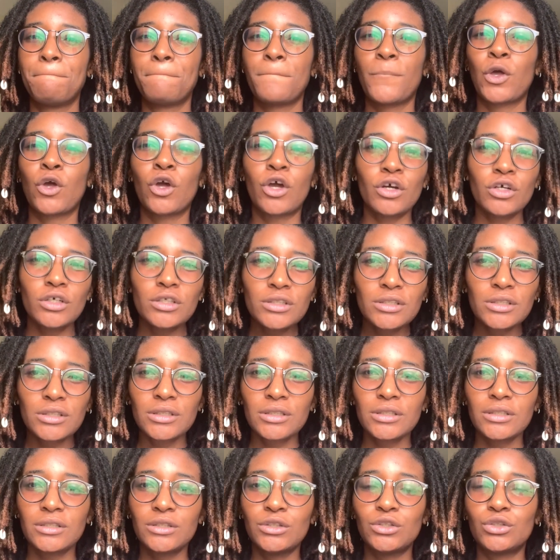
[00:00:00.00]
good
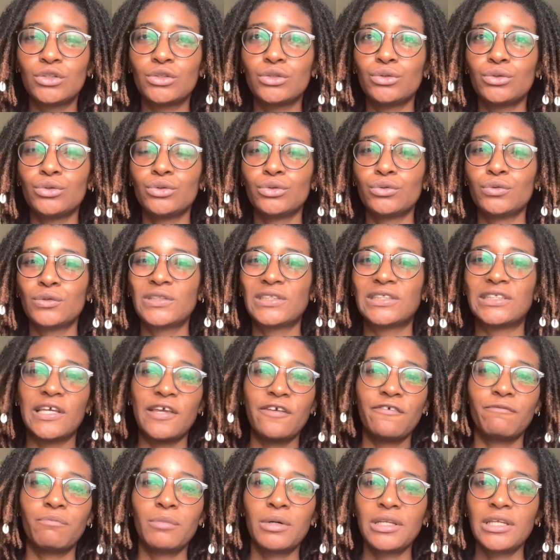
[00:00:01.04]
to
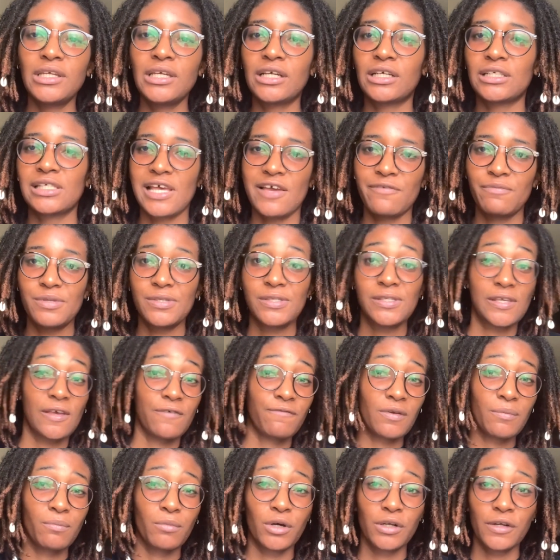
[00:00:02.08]
save money, because I've been
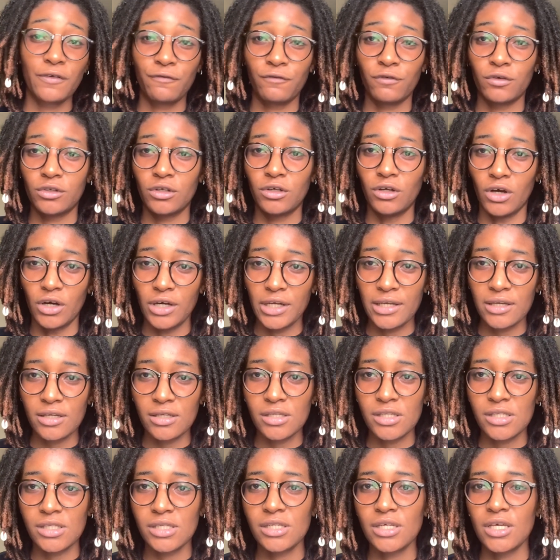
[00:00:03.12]
saving money for the
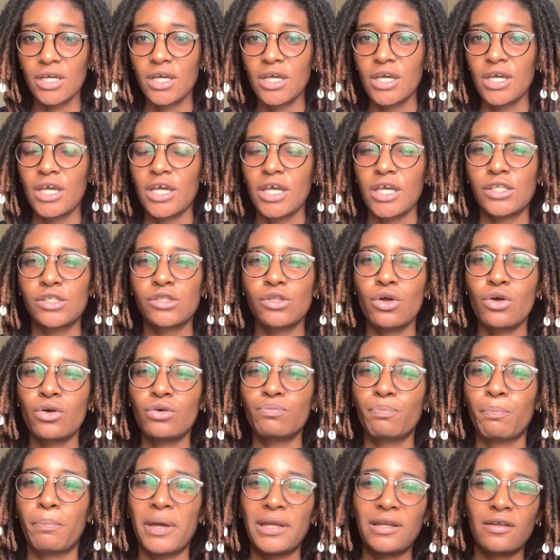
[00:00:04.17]
longest. It's
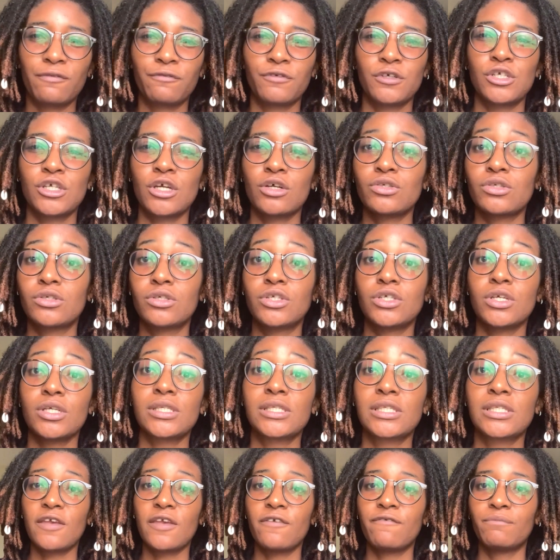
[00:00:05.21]
not beneficial to
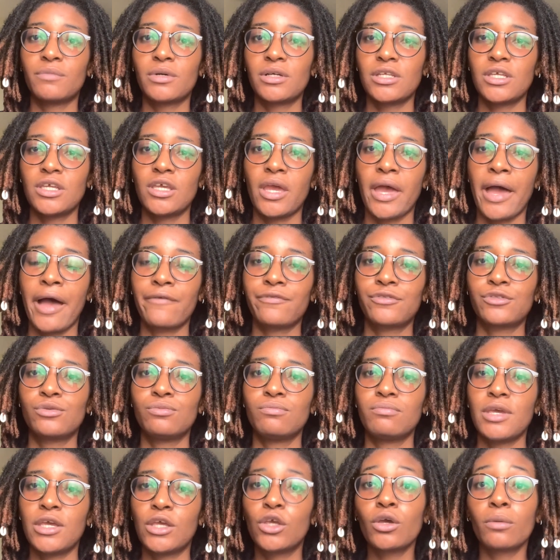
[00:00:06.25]
just money. You have to
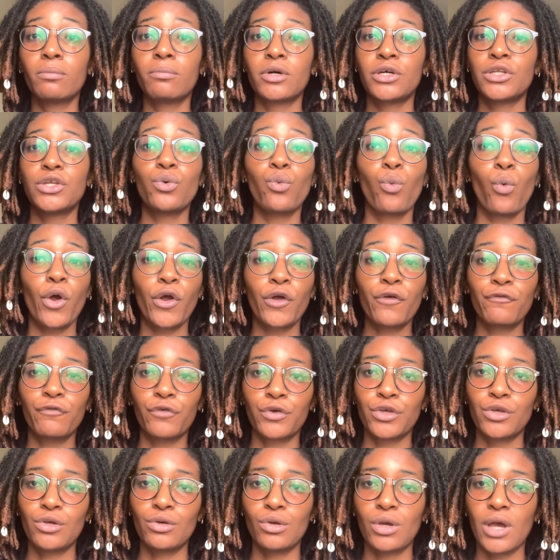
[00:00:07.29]
make your money work for
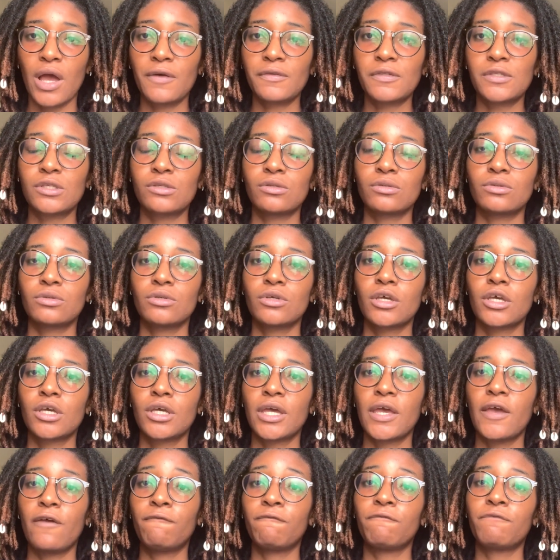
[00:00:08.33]
you. You have to
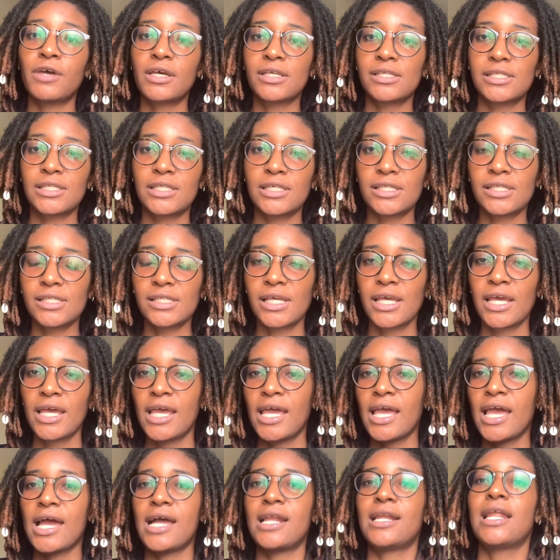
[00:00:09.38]
invest it.
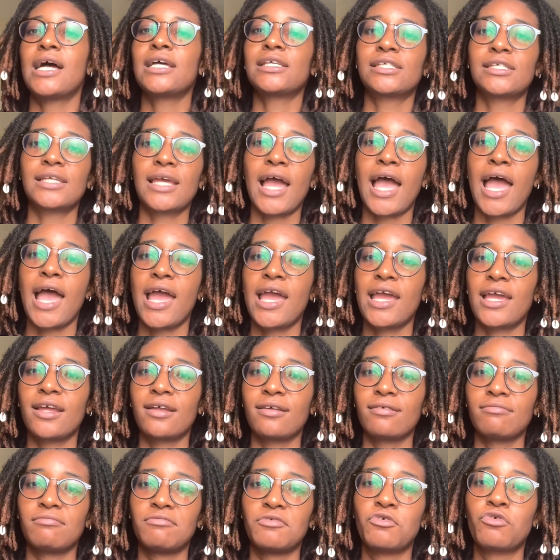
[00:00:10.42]
And last year I
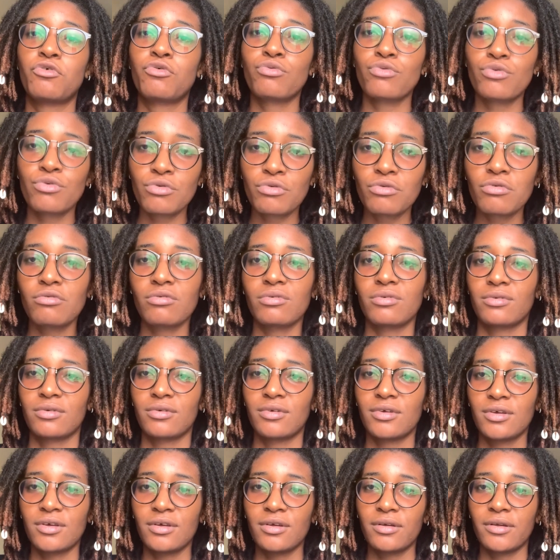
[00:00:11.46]
grew
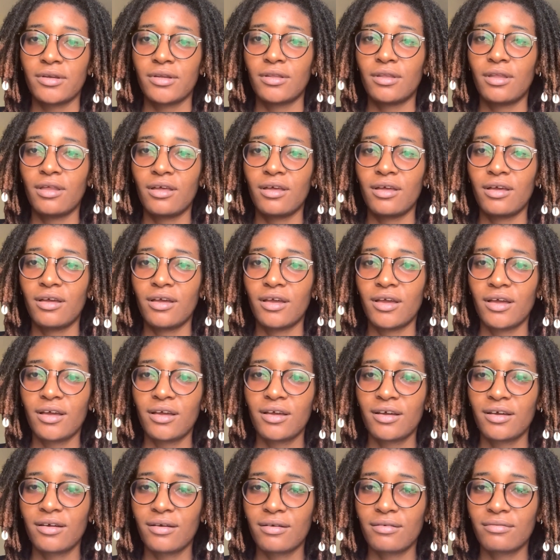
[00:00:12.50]
the
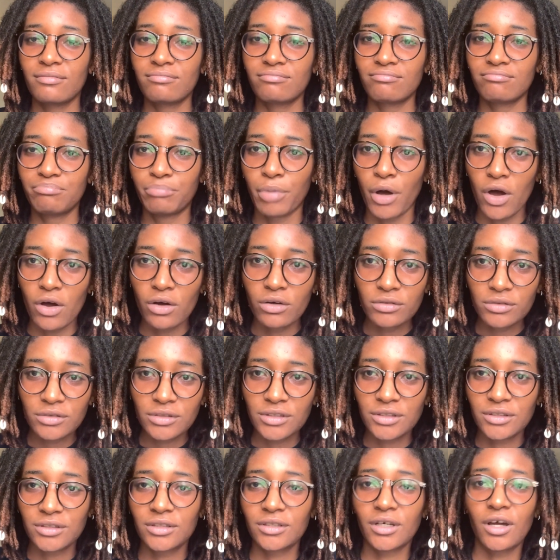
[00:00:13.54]

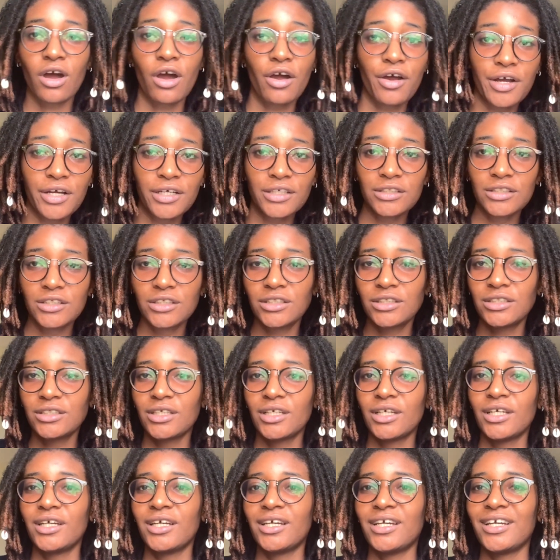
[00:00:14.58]
balls, courage
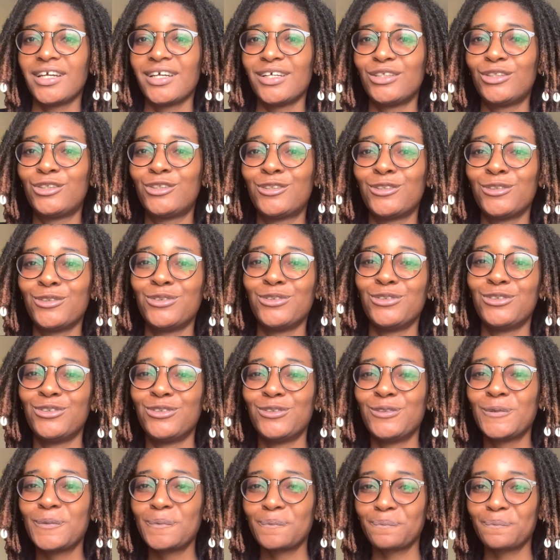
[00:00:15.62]
to